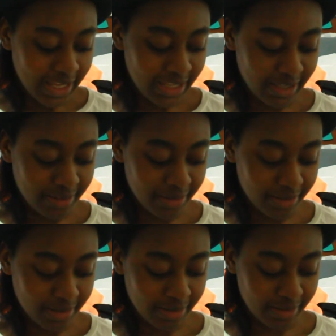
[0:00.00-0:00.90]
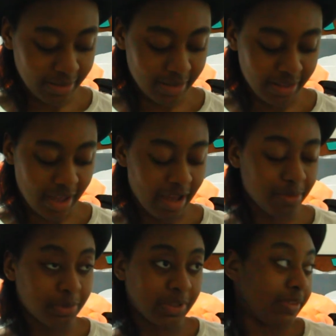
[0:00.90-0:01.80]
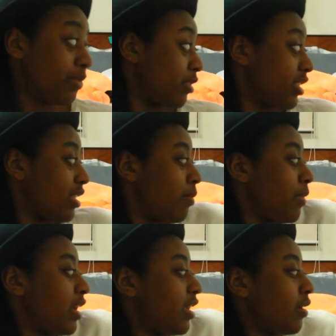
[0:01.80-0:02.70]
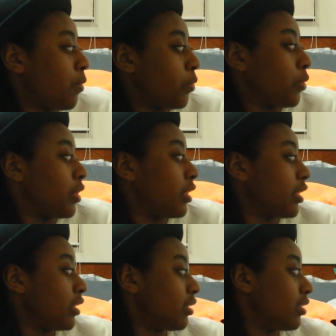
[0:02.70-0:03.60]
either I will give them to somebody, or